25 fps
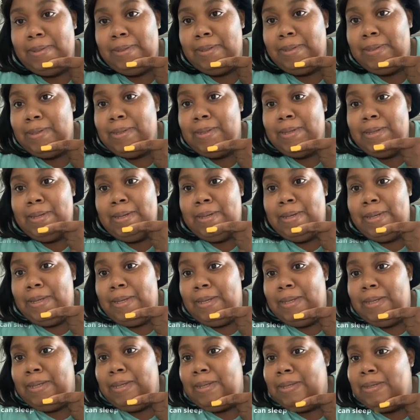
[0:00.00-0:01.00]

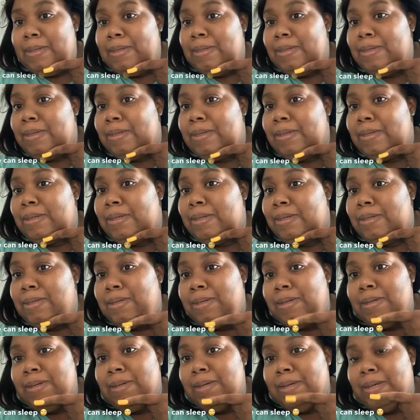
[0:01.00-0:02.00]

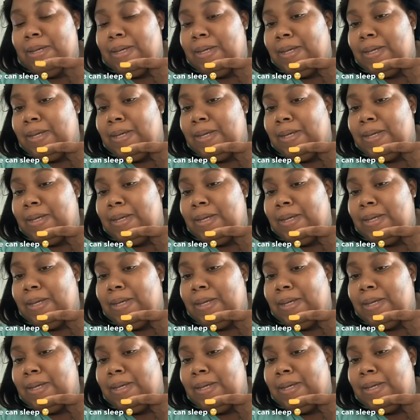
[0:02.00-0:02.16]
Nobody speaks.